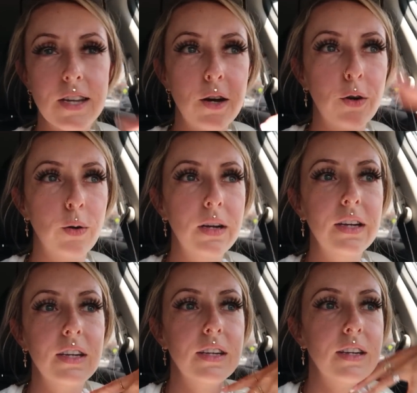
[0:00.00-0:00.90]
So
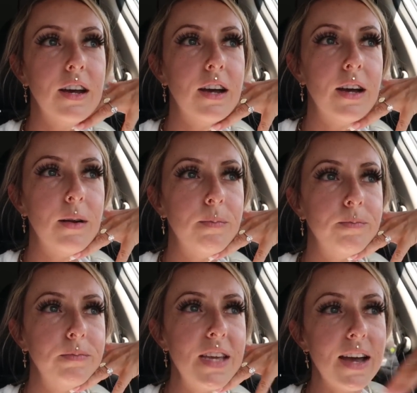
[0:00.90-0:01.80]

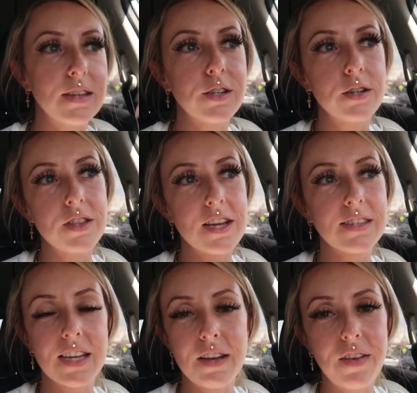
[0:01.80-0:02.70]
um, yeah, certain
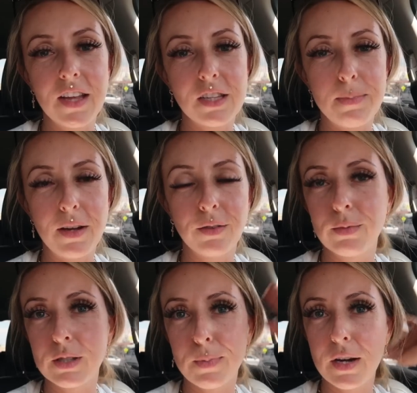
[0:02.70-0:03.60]
things, like I felt like the
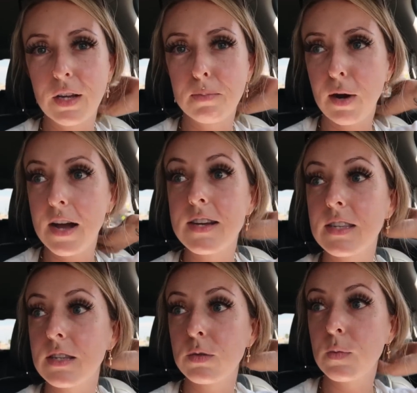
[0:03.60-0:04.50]
belt was pretty good
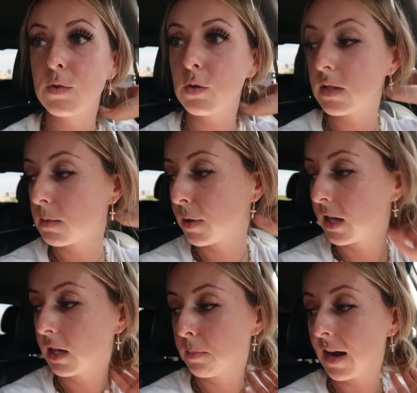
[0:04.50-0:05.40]
price and the swimsuit was a
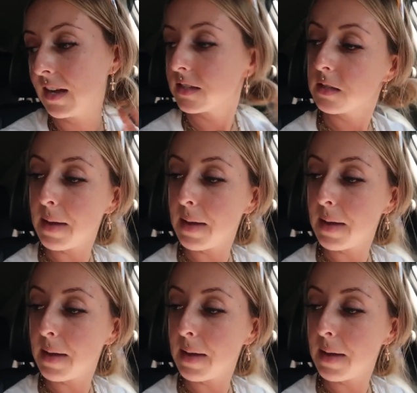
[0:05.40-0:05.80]
pretty good price.